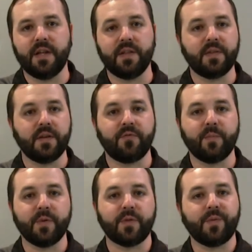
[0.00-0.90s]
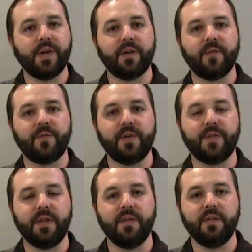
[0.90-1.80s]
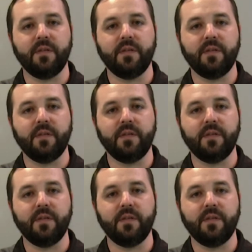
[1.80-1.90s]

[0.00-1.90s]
anything from a 350